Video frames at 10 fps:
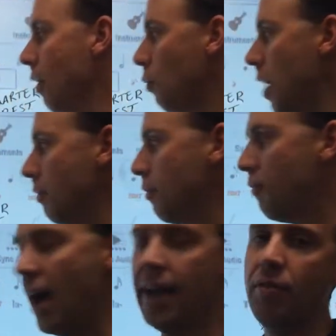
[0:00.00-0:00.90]
We have to
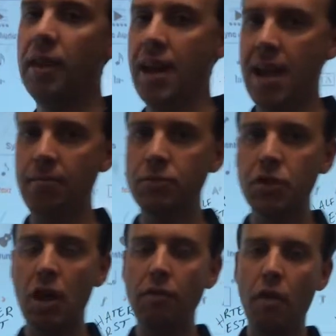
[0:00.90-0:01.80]
find the
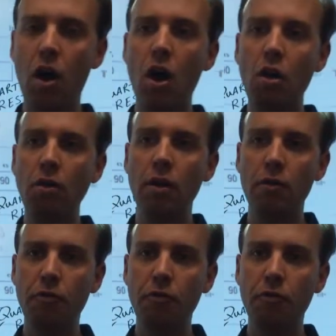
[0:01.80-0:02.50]
names of all